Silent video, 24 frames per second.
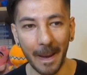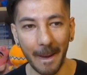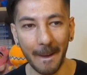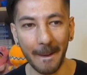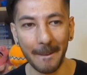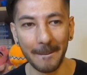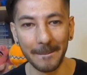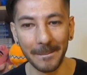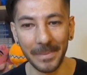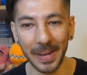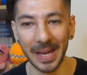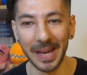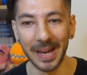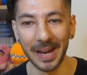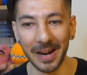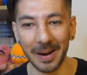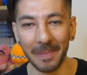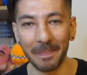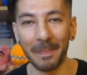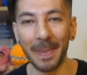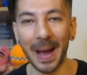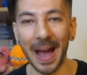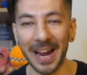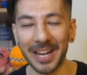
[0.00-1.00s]
beer
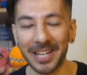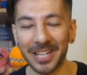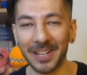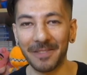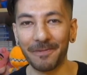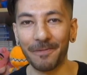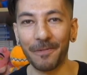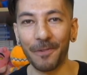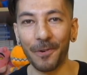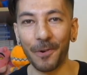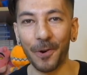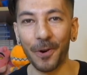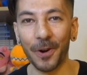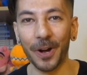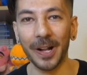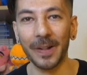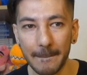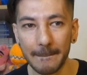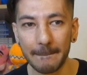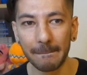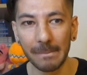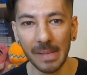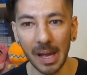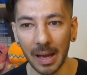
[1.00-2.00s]
matched for
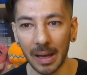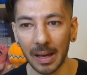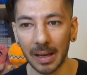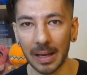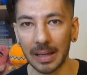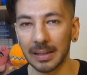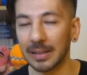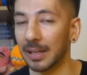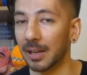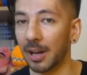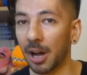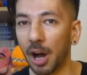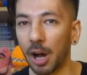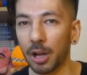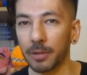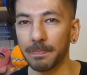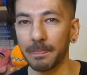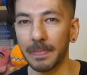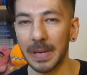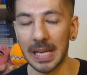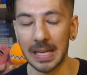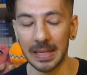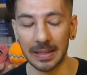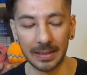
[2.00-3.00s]
eating hot
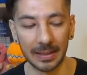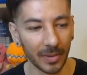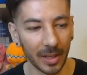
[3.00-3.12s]
meat,